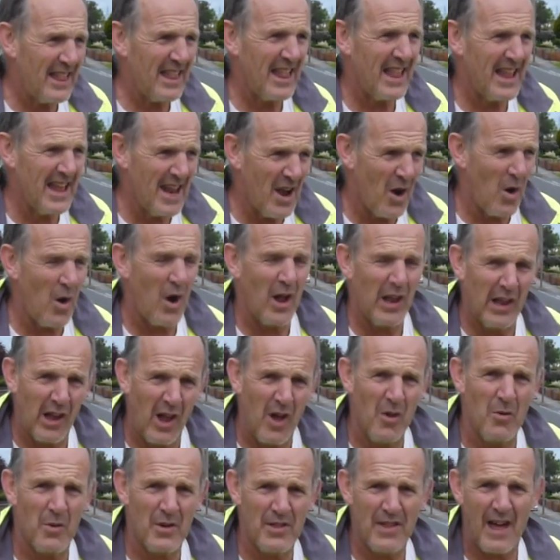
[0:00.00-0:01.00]
you know,
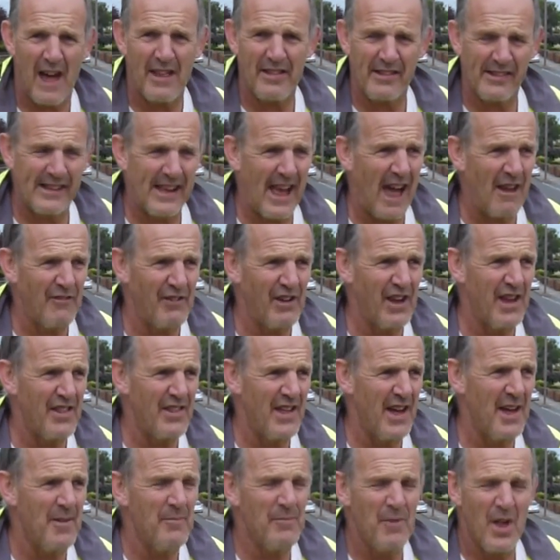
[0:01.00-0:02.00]
along with that, the caveat
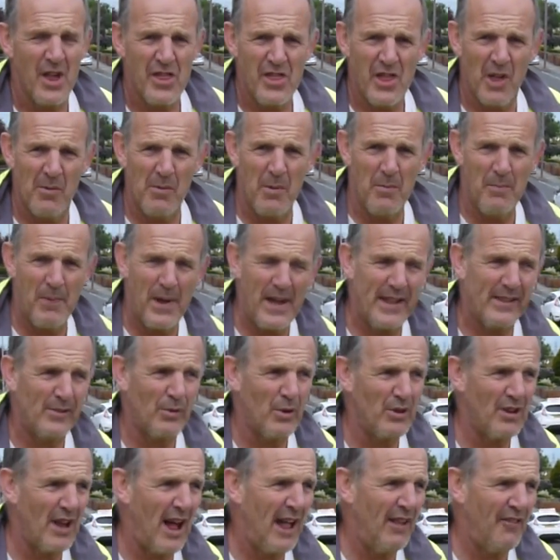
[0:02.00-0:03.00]
that there'll be bits
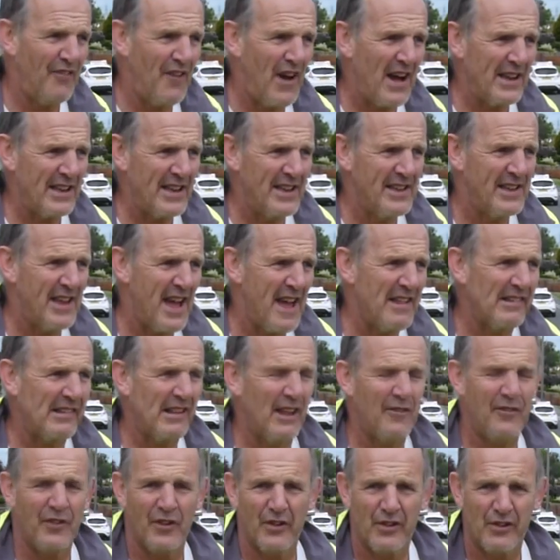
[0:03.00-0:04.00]
which I'll find
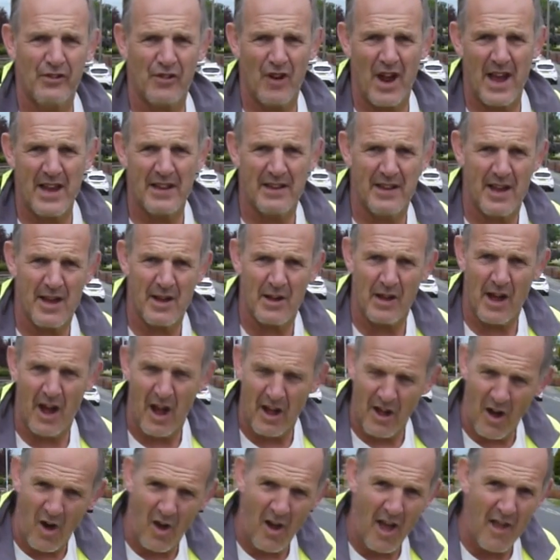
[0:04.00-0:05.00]
intensely frustrating,
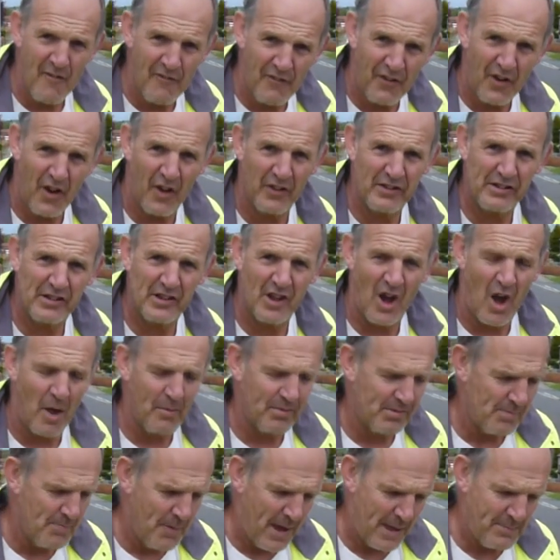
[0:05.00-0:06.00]
or enforced stops,
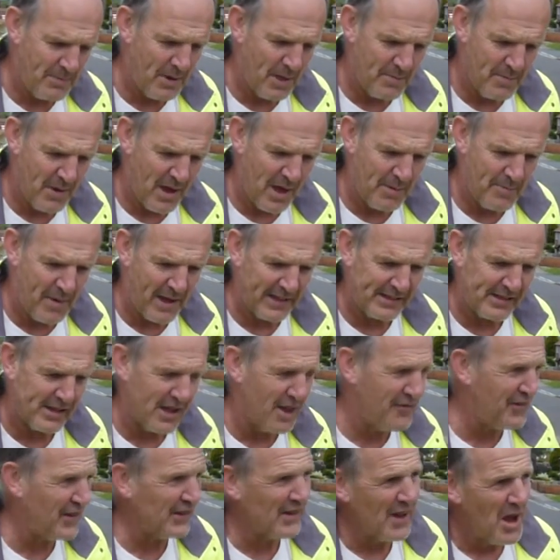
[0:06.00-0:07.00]
maybe a bit of bad
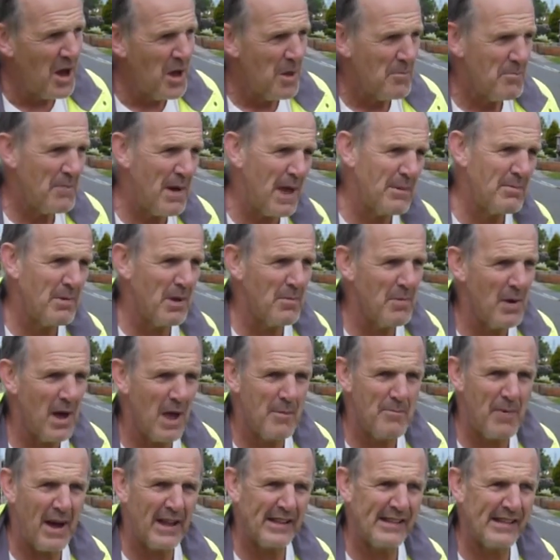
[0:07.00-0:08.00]
surface, maybe a bit
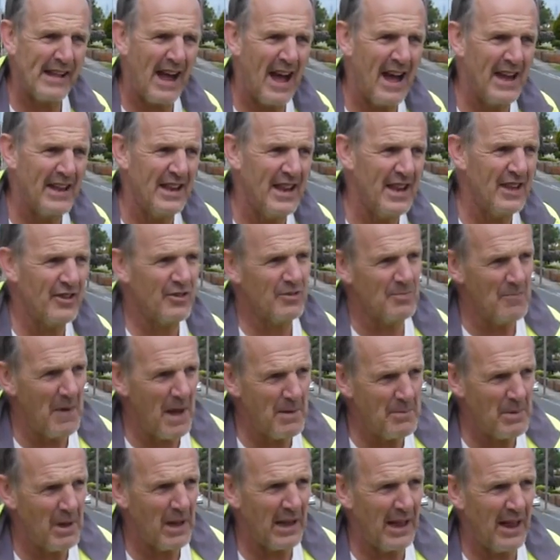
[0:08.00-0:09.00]
of bad signage,
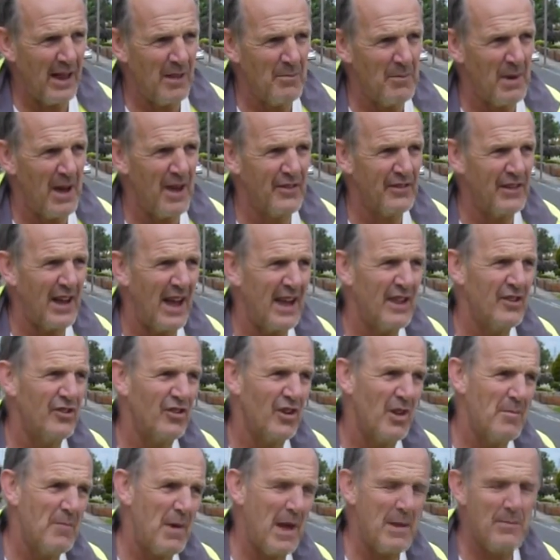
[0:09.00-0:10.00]
maybe a little bit of
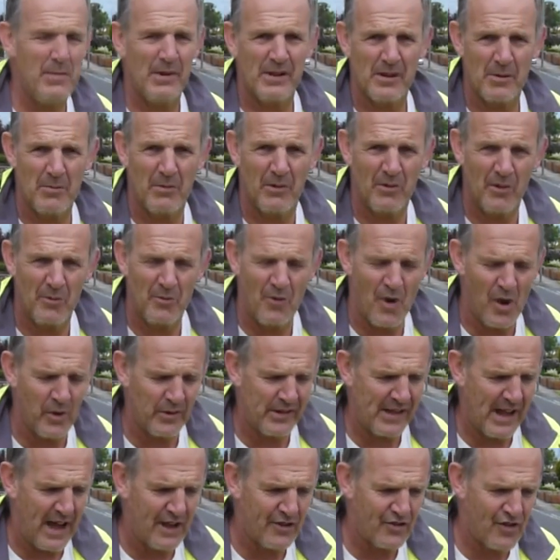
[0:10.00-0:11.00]
danger, maybe some
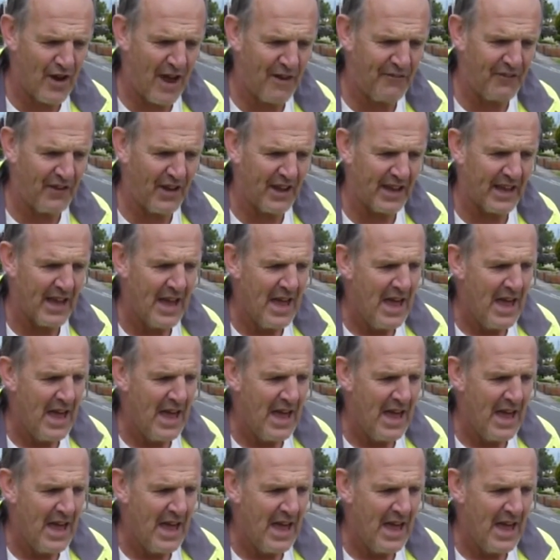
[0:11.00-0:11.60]
roadside traffic.